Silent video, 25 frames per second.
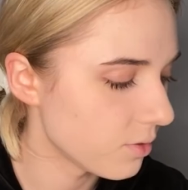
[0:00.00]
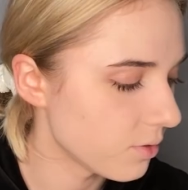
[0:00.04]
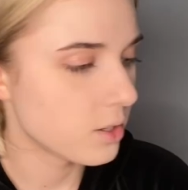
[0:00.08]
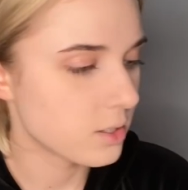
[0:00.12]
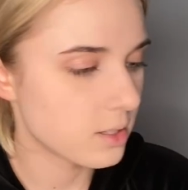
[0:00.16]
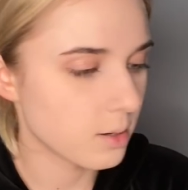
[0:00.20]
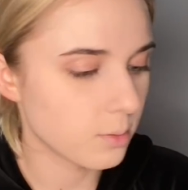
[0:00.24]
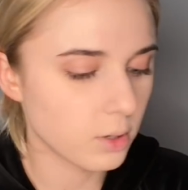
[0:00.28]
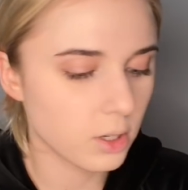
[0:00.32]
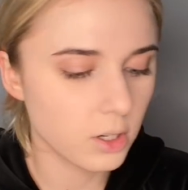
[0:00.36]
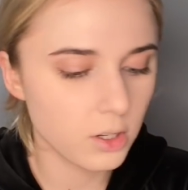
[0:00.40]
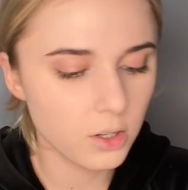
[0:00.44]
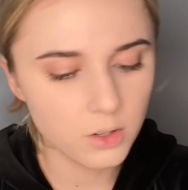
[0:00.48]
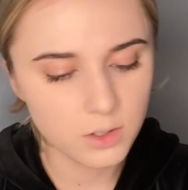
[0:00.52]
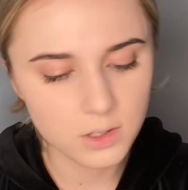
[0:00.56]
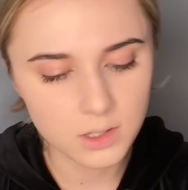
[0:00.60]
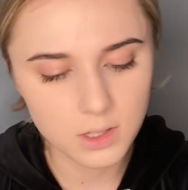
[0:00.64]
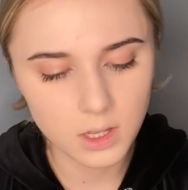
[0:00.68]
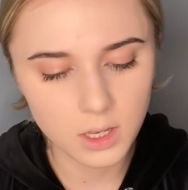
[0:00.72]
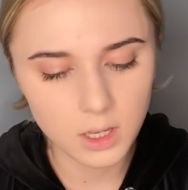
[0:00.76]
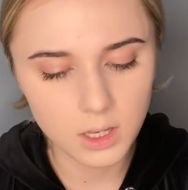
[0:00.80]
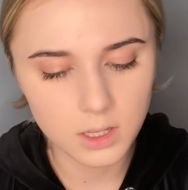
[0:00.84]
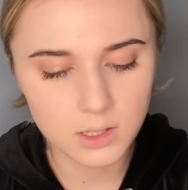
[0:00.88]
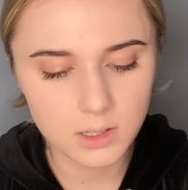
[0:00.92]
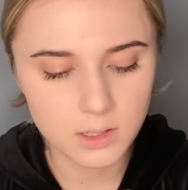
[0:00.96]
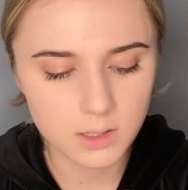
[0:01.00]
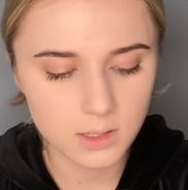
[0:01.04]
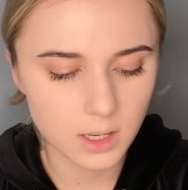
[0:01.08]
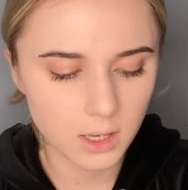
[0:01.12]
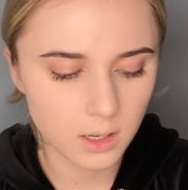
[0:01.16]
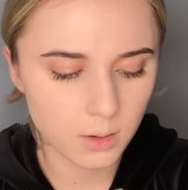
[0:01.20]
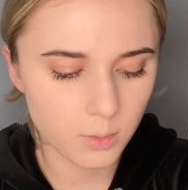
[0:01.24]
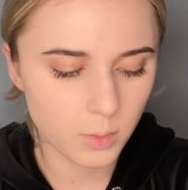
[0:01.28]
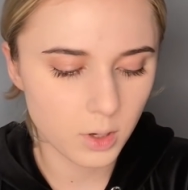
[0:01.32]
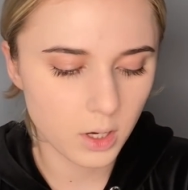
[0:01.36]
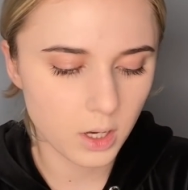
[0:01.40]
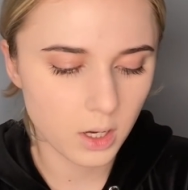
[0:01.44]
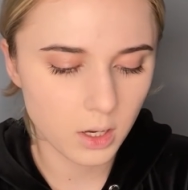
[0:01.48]
So I'm going to use the
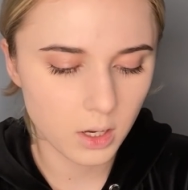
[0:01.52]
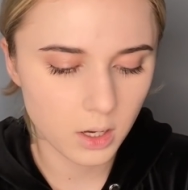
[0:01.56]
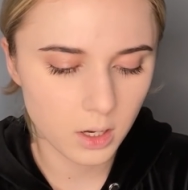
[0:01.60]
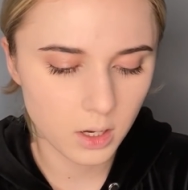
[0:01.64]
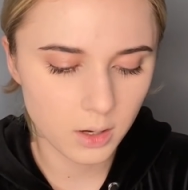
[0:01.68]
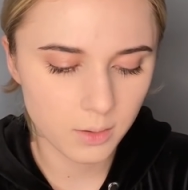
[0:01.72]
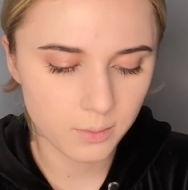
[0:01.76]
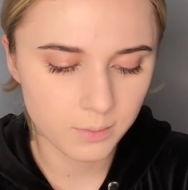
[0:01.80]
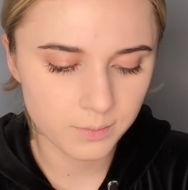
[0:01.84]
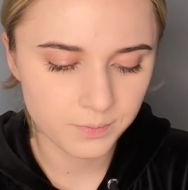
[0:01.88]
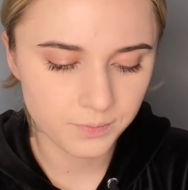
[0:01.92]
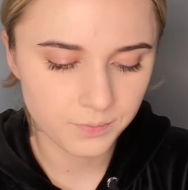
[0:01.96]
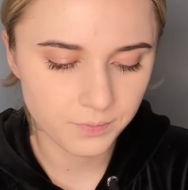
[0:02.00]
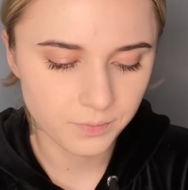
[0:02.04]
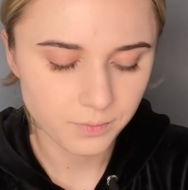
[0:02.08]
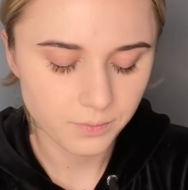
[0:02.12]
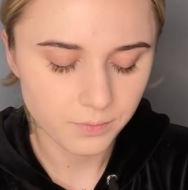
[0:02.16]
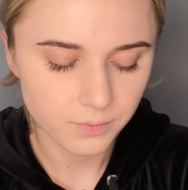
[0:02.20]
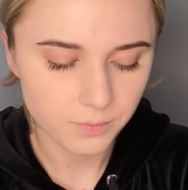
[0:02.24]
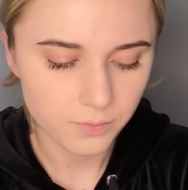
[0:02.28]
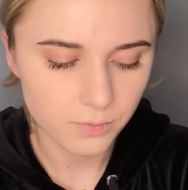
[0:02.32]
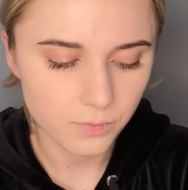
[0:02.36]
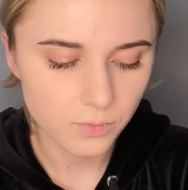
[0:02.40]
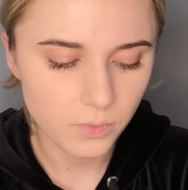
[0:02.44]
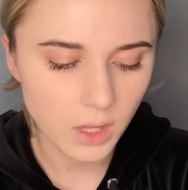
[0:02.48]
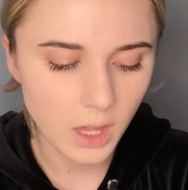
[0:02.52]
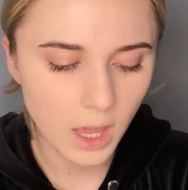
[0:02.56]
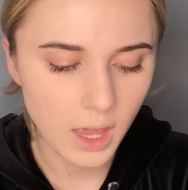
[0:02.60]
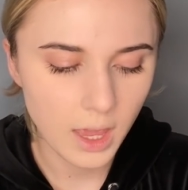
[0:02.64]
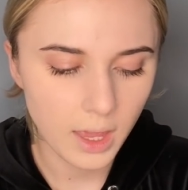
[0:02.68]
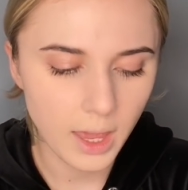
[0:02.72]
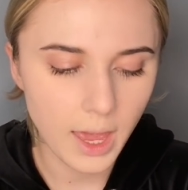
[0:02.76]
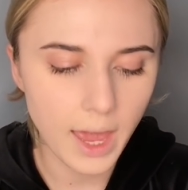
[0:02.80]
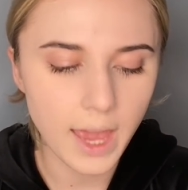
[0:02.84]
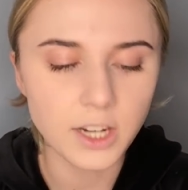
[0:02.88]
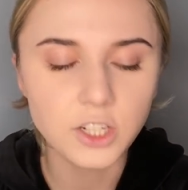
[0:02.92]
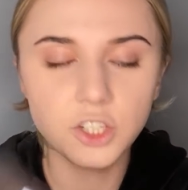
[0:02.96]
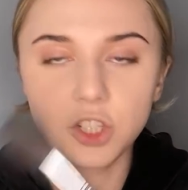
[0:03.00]
Sigma
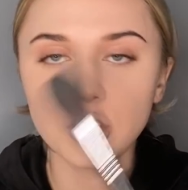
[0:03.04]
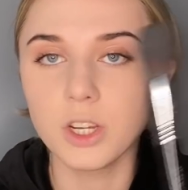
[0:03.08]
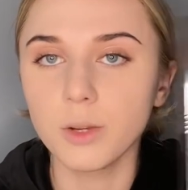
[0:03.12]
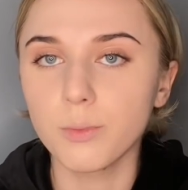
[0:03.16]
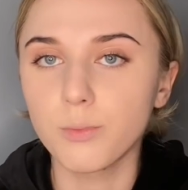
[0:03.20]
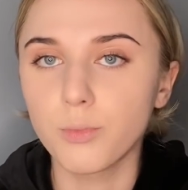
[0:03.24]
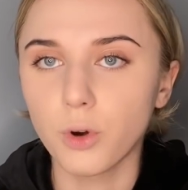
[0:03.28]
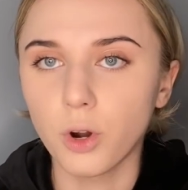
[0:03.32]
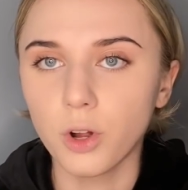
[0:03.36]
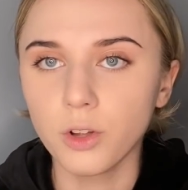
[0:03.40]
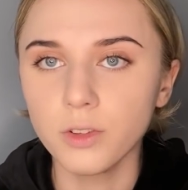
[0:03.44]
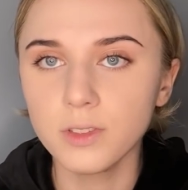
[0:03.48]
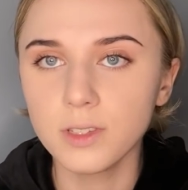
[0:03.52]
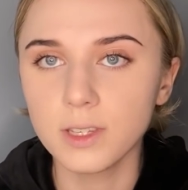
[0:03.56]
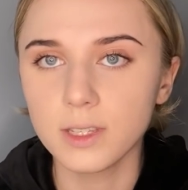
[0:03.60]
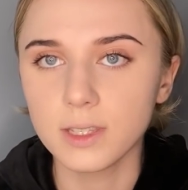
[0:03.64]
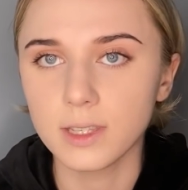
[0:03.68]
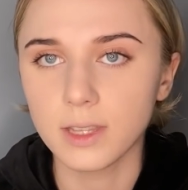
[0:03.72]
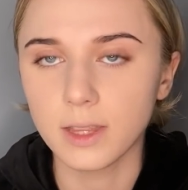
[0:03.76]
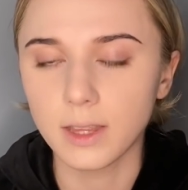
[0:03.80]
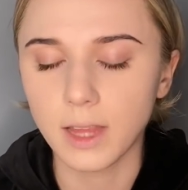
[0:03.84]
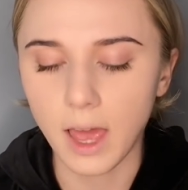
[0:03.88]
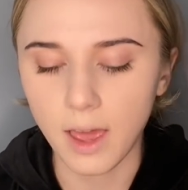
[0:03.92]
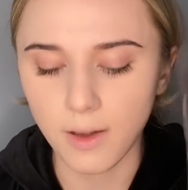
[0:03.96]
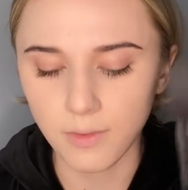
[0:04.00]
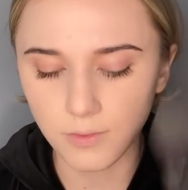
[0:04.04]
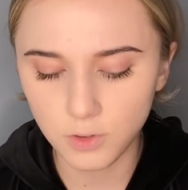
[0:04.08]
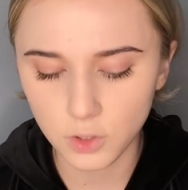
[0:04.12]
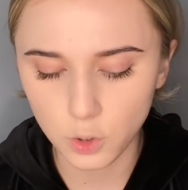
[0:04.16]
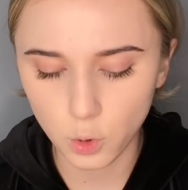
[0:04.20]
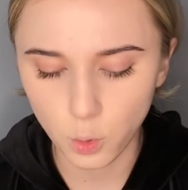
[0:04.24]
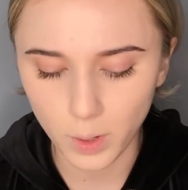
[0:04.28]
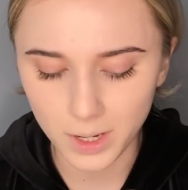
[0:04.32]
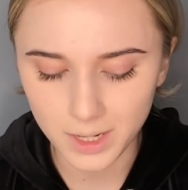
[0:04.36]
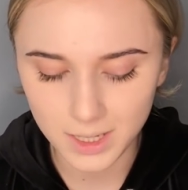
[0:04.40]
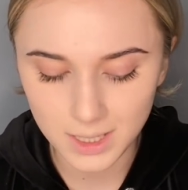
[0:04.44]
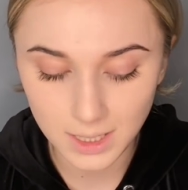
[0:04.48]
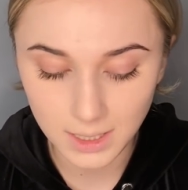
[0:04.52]
HD Bronze. It's an
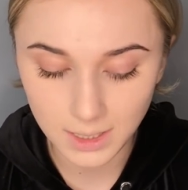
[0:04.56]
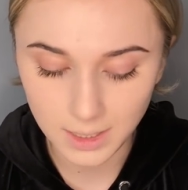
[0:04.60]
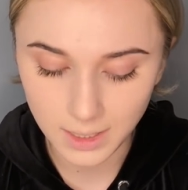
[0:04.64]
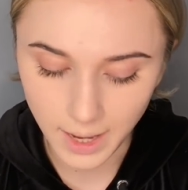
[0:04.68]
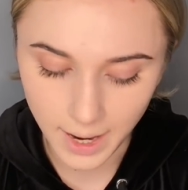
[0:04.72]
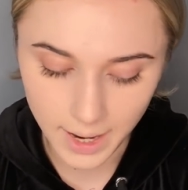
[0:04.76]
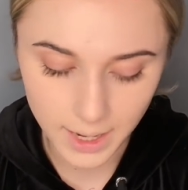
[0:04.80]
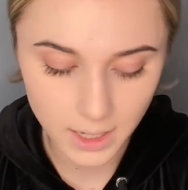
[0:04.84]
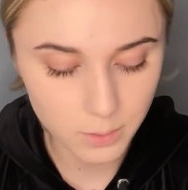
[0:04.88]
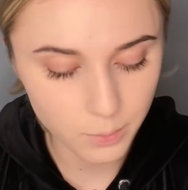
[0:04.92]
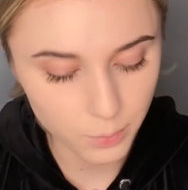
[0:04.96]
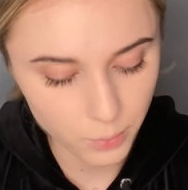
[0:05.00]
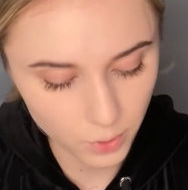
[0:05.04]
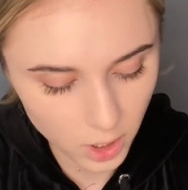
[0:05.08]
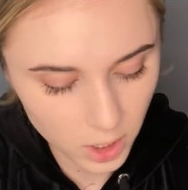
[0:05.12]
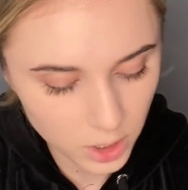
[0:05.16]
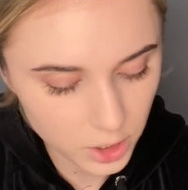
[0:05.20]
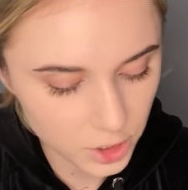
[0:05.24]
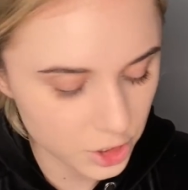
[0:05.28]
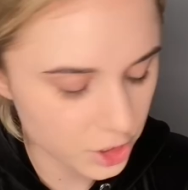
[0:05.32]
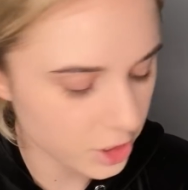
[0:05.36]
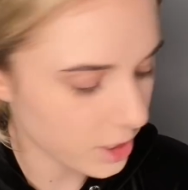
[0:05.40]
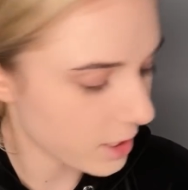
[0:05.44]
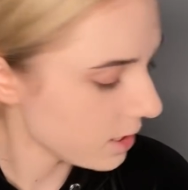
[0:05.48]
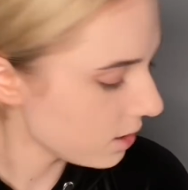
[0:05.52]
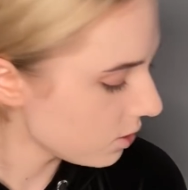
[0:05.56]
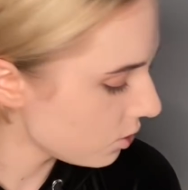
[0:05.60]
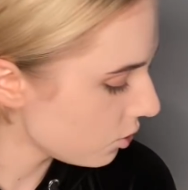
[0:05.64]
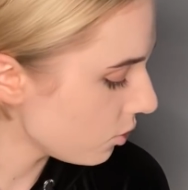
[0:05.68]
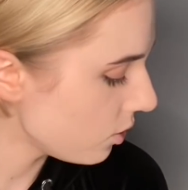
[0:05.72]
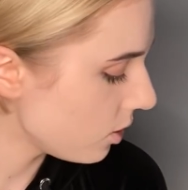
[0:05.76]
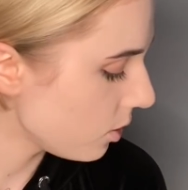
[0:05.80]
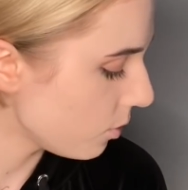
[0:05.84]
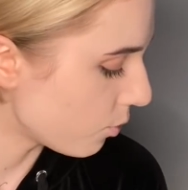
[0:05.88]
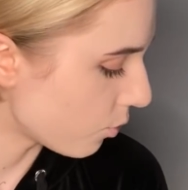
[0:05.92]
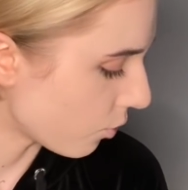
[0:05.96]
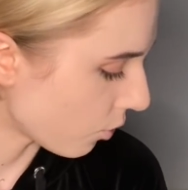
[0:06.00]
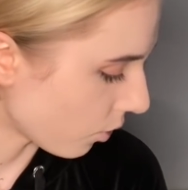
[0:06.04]
F29 brush into
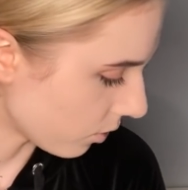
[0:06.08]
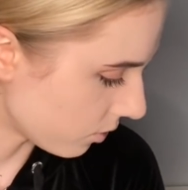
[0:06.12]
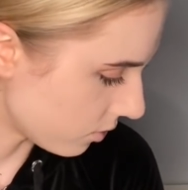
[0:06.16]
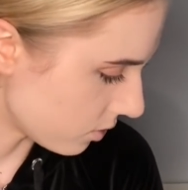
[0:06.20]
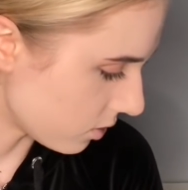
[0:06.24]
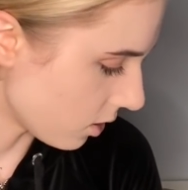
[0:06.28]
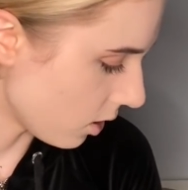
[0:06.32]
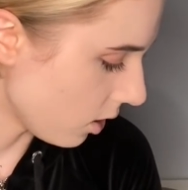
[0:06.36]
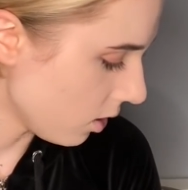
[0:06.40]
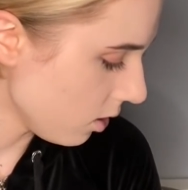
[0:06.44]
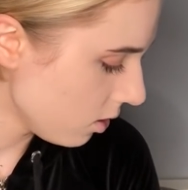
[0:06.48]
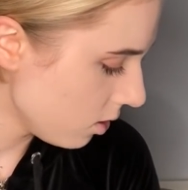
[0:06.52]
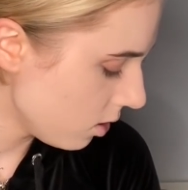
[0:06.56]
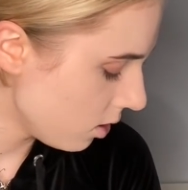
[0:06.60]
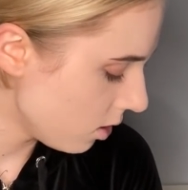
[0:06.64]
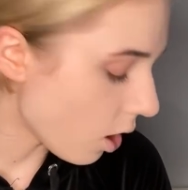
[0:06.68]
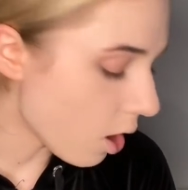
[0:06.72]
the bronzer.